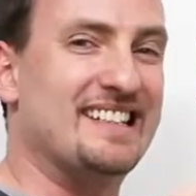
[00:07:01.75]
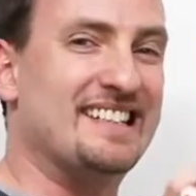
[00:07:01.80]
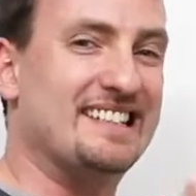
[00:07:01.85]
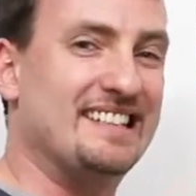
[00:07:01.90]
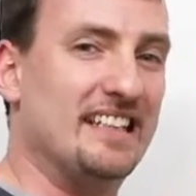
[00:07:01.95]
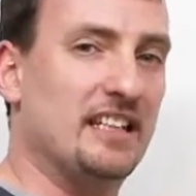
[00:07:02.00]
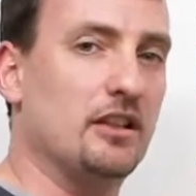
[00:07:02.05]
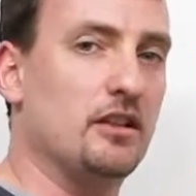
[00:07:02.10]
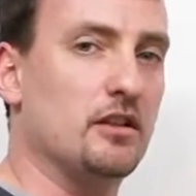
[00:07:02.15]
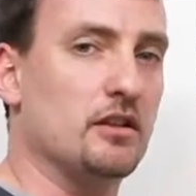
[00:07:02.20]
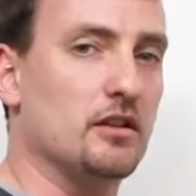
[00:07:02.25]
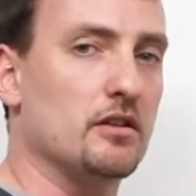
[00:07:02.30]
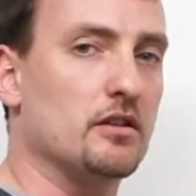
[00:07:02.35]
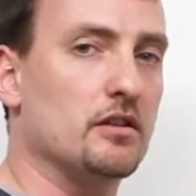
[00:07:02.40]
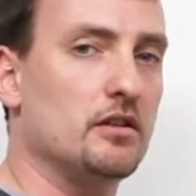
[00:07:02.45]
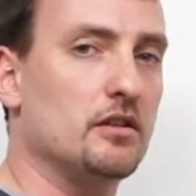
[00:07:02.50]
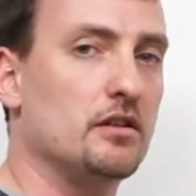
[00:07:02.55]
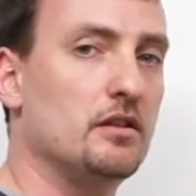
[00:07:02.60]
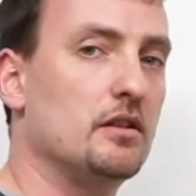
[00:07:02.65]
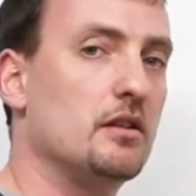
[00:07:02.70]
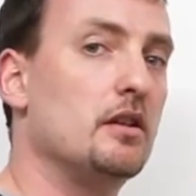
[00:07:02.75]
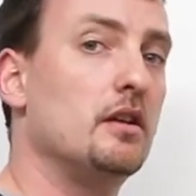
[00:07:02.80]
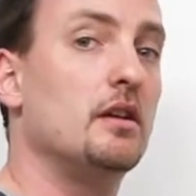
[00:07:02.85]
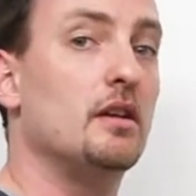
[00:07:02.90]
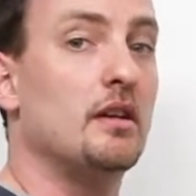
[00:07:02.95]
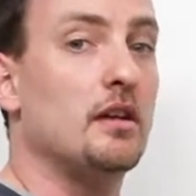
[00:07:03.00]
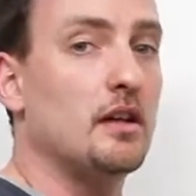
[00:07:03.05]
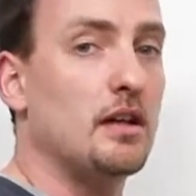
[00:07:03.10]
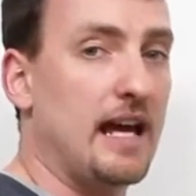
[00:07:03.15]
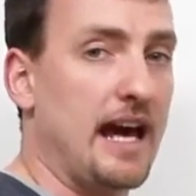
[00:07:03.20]
singular
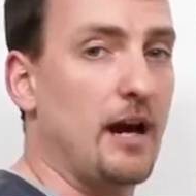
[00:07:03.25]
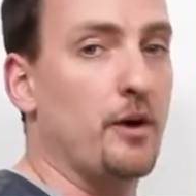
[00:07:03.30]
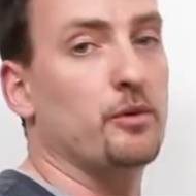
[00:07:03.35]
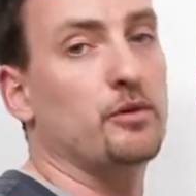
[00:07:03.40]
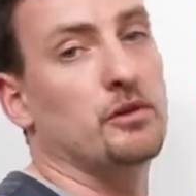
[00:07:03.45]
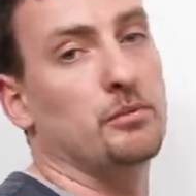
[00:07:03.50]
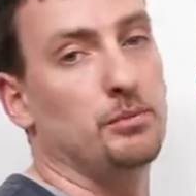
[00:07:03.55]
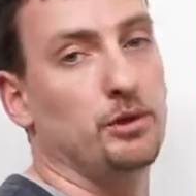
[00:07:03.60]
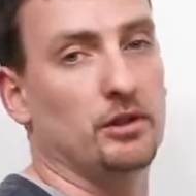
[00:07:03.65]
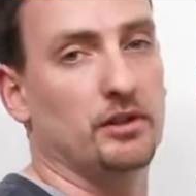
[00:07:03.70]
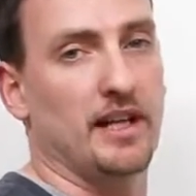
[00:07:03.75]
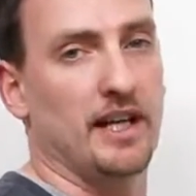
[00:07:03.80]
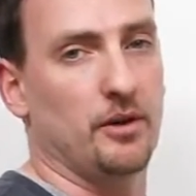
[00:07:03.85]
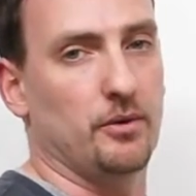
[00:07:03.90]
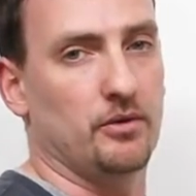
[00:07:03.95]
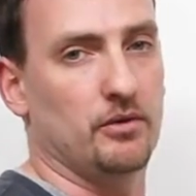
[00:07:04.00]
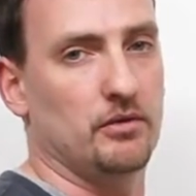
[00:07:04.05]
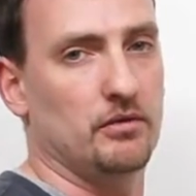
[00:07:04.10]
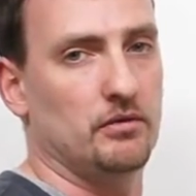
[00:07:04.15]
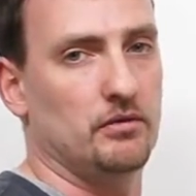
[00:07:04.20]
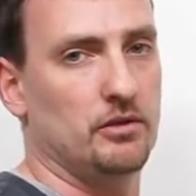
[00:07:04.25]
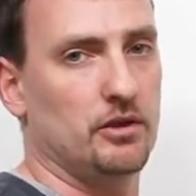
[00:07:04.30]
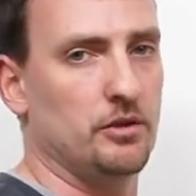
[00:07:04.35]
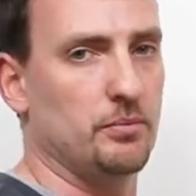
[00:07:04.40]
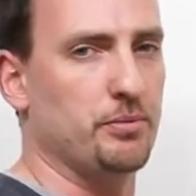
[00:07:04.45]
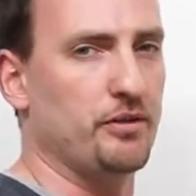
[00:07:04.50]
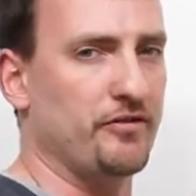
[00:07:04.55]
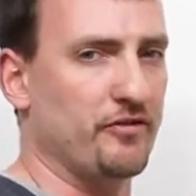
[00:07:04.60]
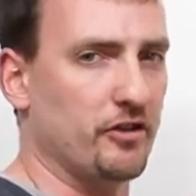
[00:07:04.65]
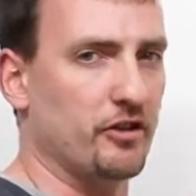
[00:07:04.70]
countable noun. You
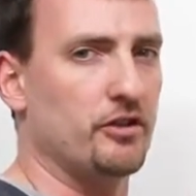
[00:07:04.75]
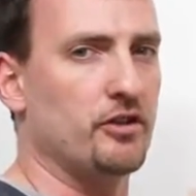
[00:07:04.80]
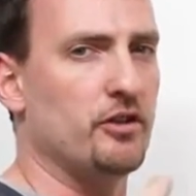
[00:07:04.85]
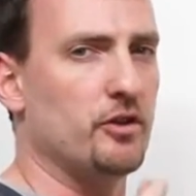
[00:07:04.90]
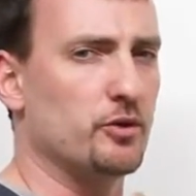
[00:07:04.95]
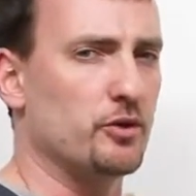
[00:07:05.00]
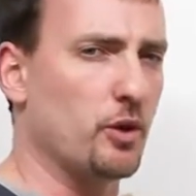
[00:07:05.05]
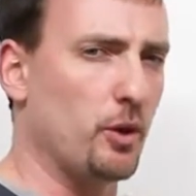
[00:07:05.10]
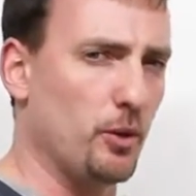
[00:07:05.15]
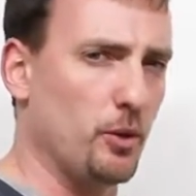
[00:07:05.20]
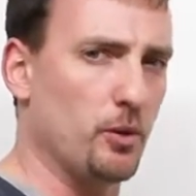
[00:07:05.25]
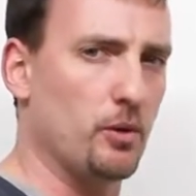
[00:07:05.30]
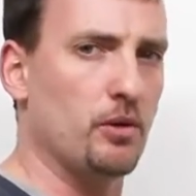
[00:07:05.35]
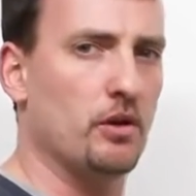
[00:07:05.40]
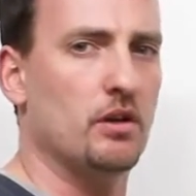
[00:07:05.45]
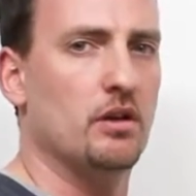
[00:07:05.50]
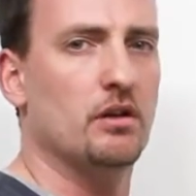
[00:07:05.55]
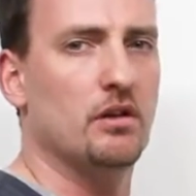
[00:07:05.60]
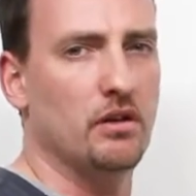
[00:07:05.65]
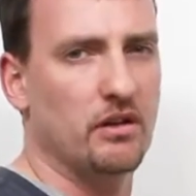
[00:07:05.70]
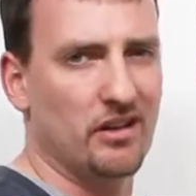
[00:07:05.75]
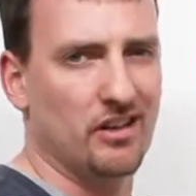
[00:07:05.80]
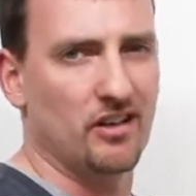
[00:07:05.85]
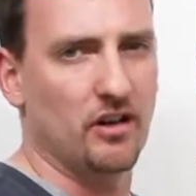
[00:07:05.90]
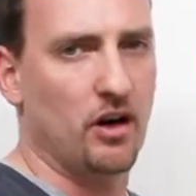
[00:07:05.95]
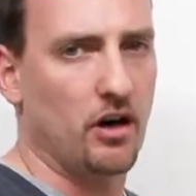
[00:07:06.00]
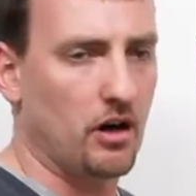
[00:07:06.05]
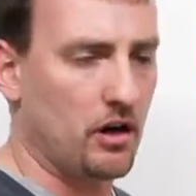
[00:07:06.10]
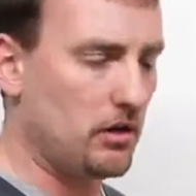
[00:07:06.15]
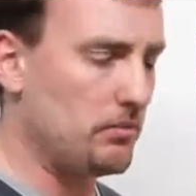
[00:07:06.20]
prefer to use whole than
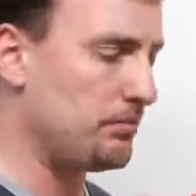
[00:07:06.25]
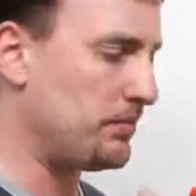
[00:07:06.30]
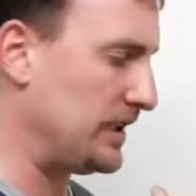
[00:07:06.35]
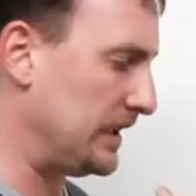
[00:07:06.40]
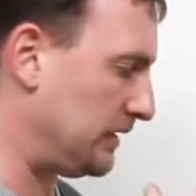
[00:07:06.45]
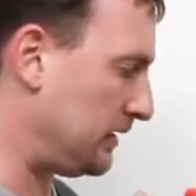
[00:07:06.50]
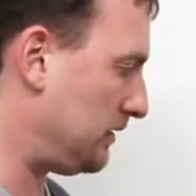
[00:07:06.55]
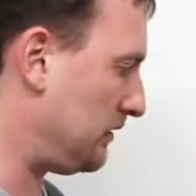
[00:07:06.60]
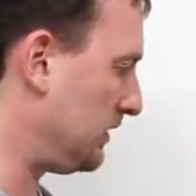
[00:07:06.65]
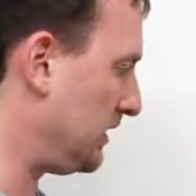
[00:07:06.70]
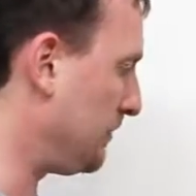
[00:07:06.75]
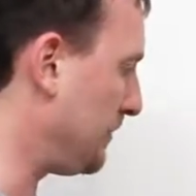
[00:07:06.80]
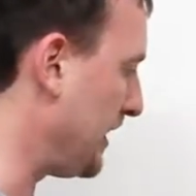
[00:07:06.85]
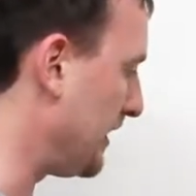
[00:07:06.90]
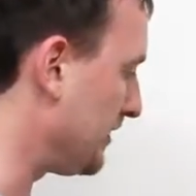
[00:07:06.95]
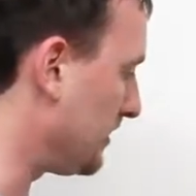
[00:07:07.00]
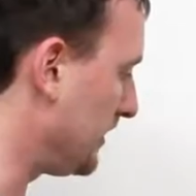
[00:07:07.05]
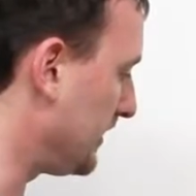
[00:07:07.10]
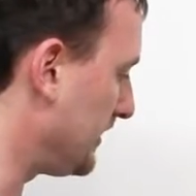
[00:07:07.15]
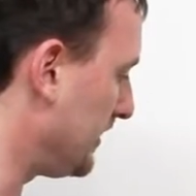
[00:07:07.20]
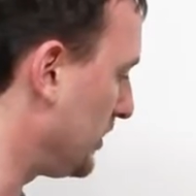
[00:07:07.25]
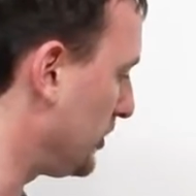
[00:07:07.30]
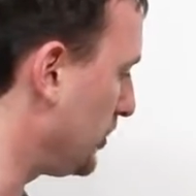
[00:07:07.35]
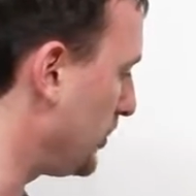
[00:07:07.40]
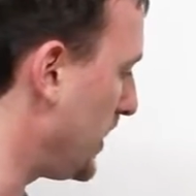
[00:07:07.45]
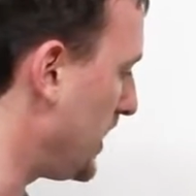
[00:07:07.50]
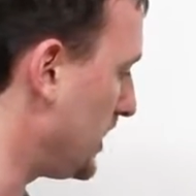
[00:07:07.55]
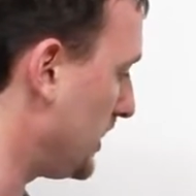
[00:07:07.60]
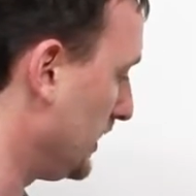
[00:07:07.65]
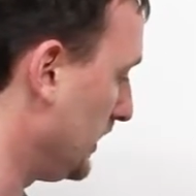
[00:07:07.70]
all, but depends on the
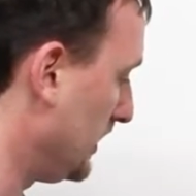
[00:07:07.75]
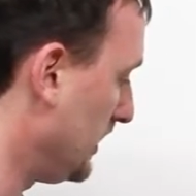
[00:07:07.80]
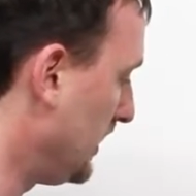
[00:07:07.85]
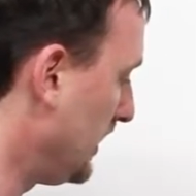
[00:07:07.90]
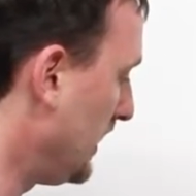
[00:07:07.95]
situation.